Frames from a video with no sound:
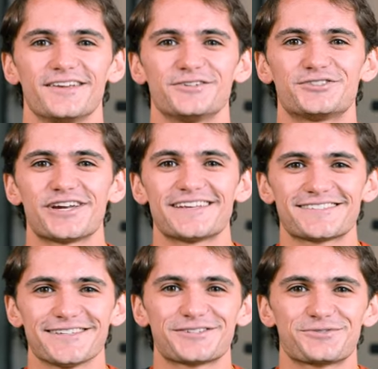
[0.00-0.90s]
Your
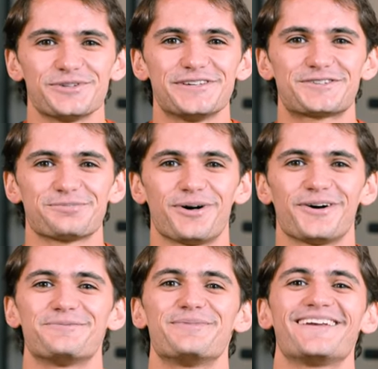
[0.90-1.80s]
chest looks really
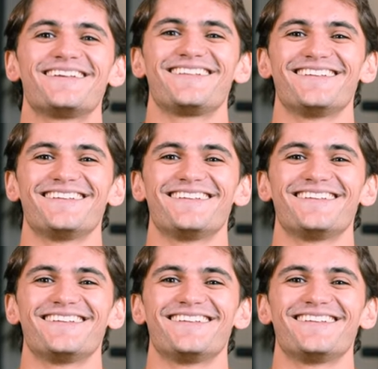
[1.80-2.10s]
small to me.